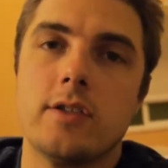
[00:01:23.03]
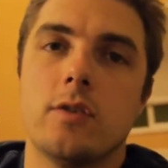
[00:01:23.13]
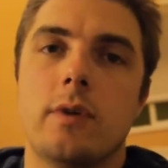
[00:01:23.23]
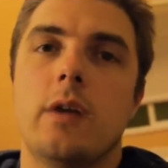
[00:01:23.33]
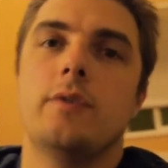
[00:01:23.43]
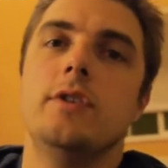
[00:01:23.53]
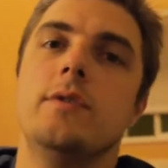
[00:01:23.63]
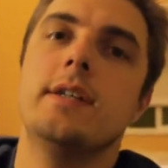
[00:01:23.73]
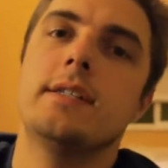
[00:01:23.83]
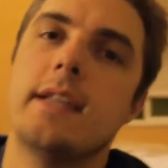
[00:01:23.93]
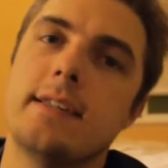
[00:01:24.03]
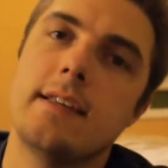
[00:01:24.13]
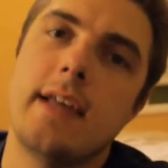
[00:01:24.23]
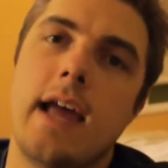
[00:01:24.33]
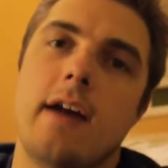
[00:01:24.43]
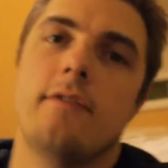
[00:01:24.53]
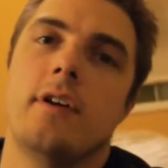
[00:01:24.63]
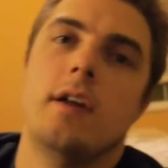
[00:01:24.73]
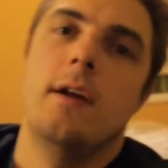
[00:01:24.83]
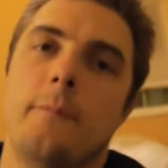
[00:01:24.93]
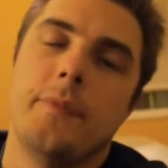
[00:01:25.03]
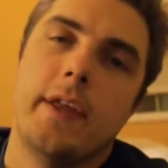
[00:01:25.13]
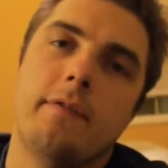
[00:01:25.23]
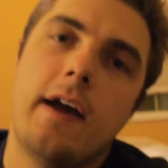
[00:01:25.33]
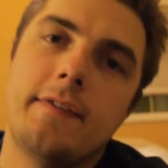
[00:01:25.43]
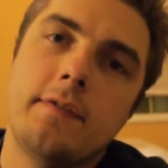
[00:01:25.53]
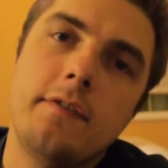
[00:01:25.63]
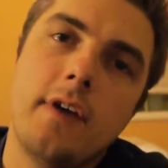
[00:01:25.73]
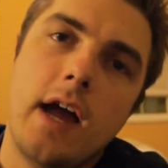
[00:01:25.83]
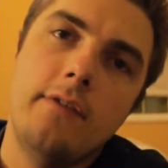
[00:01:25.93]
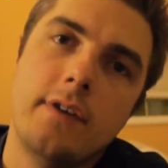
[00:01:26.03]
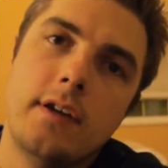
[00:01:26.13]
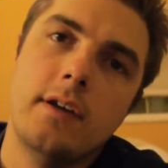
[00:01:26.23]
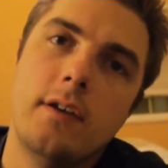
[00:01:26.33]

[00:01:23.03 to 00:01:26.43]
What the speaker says: So what I would do is, they said they have a 575,